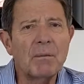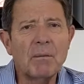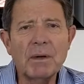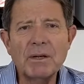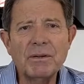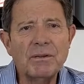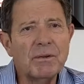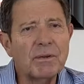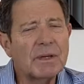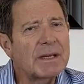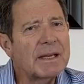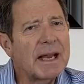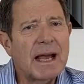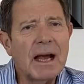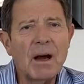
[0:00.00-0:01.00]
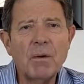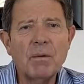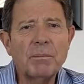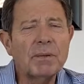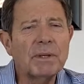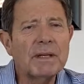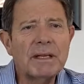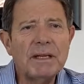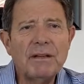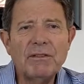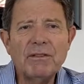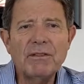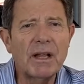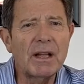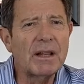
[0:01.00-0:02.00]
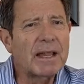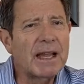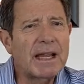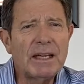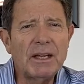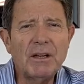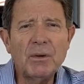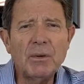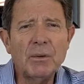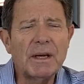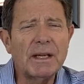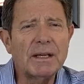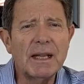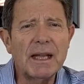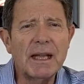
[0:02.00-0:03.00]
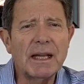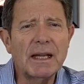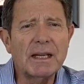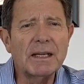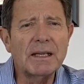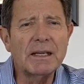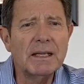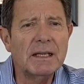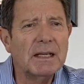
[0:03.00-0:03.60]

want to do it now. Please thank you and